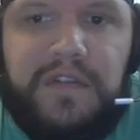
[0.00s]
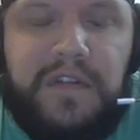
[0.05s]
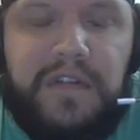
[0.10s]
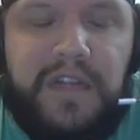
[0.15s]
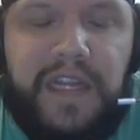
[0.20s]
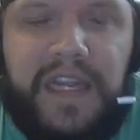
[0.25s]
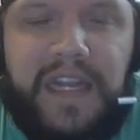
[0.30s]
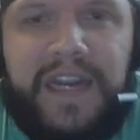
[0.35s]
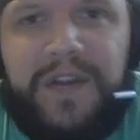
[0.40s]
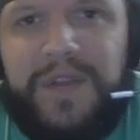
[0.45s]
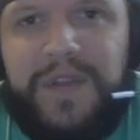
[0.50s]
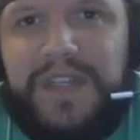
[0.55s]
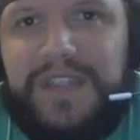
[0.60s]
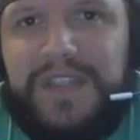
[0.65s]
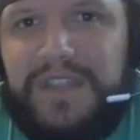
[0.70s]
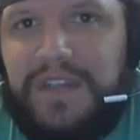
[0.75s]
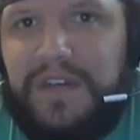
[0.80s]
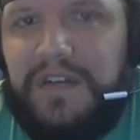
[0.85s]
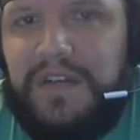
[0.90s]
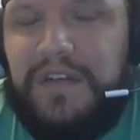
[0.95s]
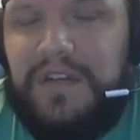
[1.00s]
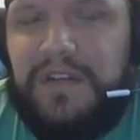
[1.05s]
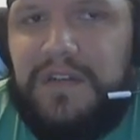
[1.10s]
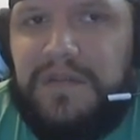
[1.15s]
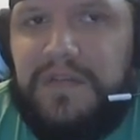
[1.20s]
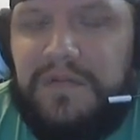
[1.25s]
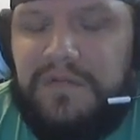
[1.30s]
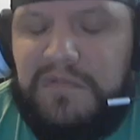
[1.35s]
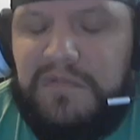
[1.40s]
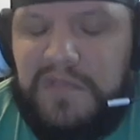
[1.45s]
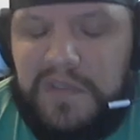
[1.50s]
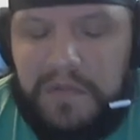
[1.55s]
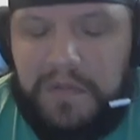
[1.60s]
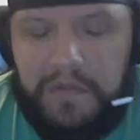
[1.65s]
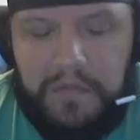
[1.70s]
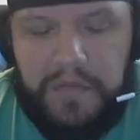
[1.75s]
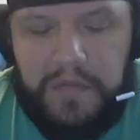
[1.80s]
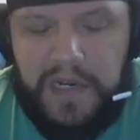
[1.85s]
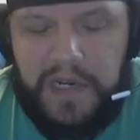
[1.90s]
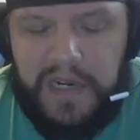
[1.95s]
Like, I know they suck. Some of
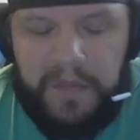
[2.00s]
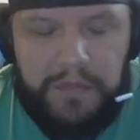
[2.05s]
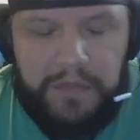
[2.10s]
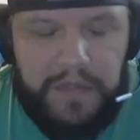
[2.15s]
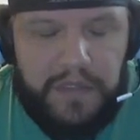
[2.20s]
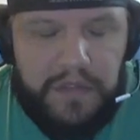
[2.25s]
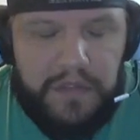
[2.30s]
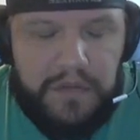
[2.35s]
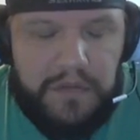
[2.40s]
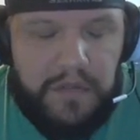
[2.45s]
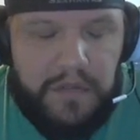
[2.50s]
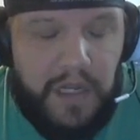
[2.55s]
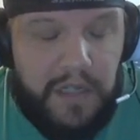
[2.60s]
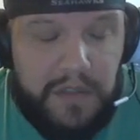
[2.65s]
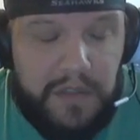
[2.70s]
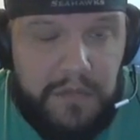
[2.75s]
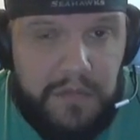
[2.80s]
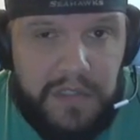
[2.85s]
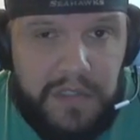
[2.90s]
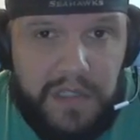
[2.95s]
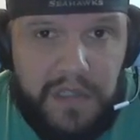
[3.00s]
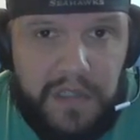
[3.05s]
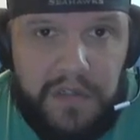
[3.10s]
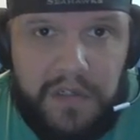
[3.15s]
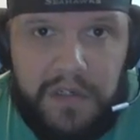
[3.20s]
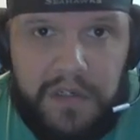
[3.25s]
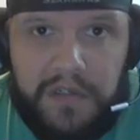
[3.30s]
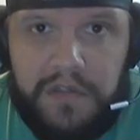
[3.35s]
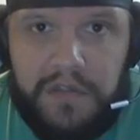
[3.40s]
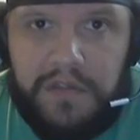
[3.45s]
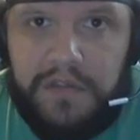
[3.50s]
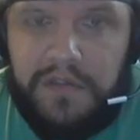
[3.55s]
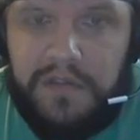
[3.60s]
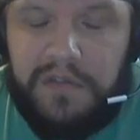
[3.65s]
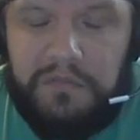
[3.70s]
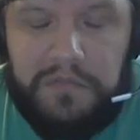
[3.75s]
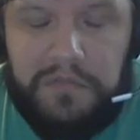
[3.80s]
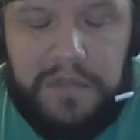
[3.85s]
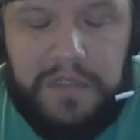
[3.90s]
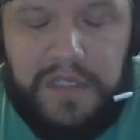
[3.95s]
them might not be as awesome as others.
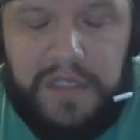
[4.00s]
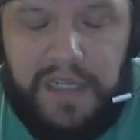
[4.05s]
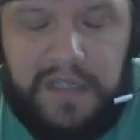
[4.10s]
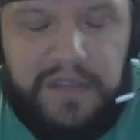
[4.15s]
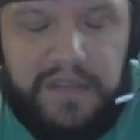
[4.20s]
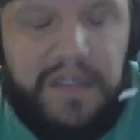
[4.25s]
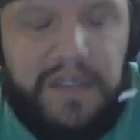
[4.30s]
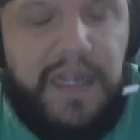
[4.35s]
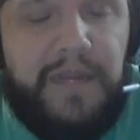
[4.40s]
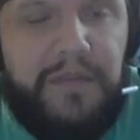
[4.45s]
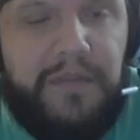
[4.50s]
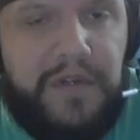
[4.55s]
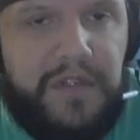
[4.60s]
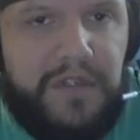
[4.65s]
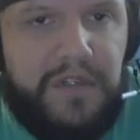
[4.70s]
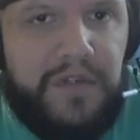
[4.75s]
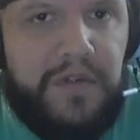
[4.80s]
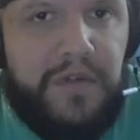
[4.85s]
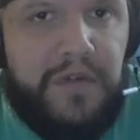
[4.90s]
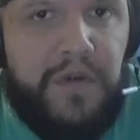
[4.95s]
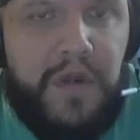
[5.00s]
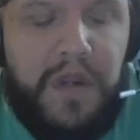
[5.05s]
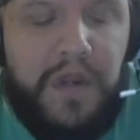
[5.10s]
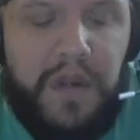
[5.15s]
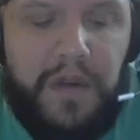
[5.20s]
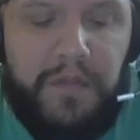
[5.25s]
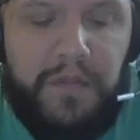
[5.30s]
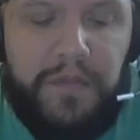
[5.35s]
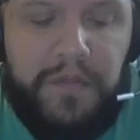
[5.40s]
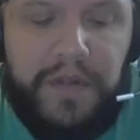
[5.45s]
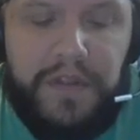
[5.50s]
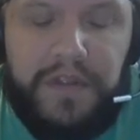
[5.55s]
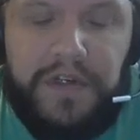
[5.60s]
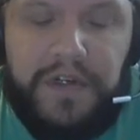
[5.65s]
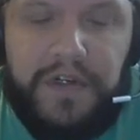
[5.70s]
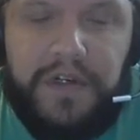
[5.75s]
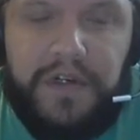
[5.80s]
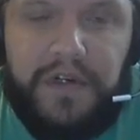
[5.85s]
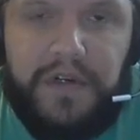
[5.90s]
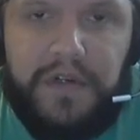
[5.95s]
It takes time to do, but
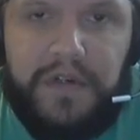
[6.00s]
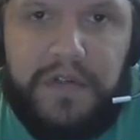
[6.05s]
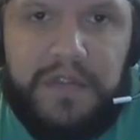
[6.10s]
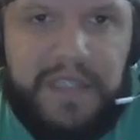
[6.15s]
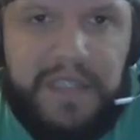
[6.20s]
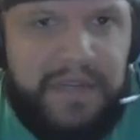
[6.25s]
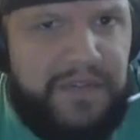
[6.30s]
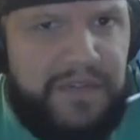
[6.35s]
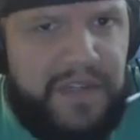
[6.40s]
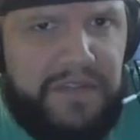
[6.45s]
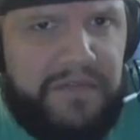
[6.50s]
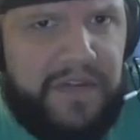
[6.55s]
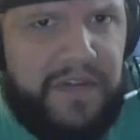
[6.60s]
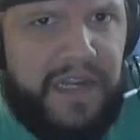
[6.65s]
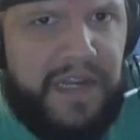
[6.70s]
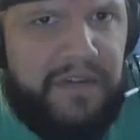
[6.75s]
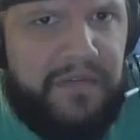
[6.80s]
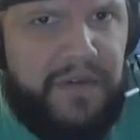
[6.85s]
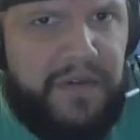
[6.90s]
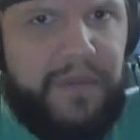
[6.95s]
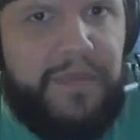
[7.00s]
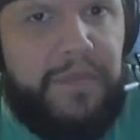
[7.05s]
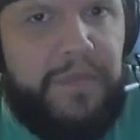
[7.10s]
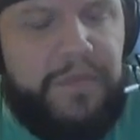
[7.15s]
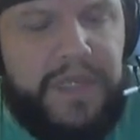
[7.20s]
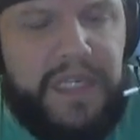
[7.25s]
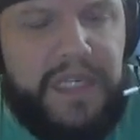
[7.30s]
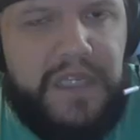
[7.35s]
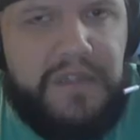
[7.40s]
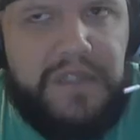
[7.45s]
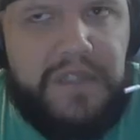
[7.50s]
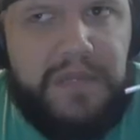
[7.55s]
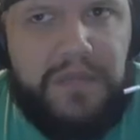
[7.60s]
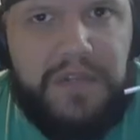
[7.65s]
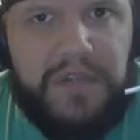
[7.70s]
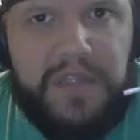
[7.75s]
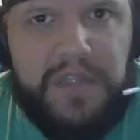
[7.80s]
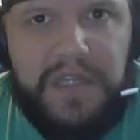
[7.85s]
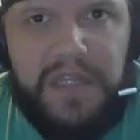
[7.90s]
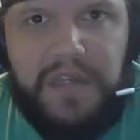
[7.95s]
they're 75 rep a piece, I
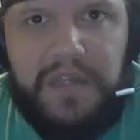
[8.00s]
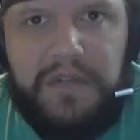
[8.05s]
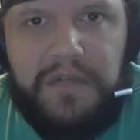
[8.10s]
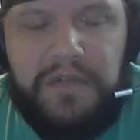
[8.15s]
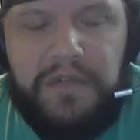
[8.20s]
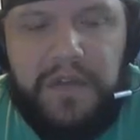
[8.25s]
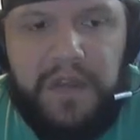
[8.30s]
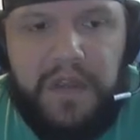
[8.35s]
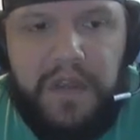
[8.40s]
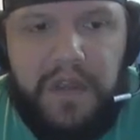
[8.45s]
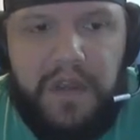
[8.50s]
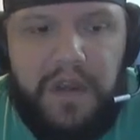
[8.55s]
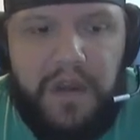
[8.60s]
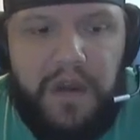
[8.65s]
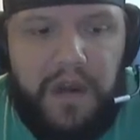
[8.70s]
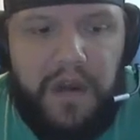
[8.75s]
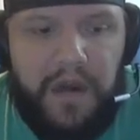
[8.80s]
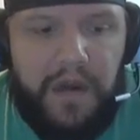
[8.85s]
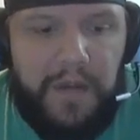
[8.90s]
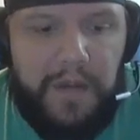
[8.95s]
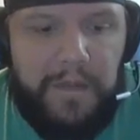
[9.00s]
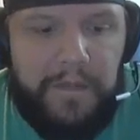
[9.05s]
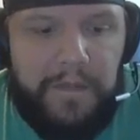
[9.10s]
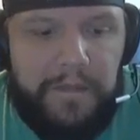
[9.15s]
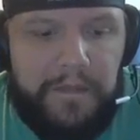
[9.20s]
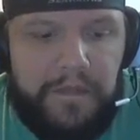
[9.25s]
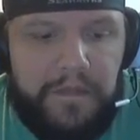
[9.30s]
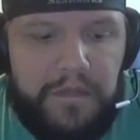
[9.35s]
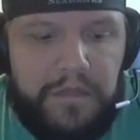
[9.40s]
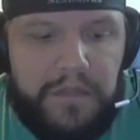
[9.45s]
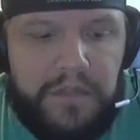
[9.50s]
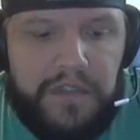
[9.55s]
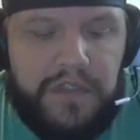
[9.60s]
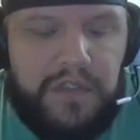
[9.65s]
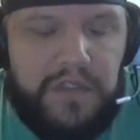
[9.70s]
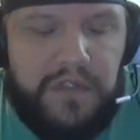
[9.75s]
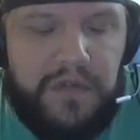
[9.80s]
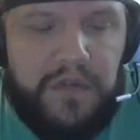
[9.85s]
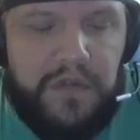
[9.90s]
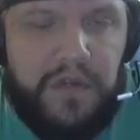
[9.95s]
believe.
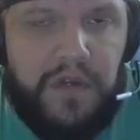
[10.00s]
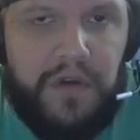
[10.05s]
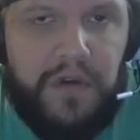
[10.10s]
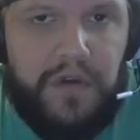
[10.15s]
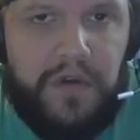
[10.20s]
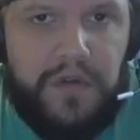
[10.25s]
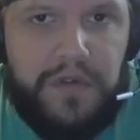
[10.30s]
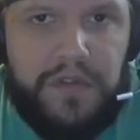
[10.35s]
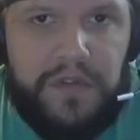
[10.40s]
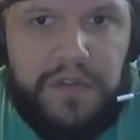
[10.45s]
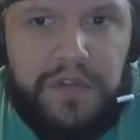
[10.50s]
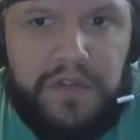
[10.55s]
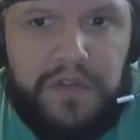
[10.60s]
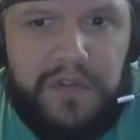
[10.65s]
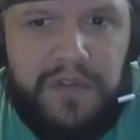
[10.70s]
Just do those.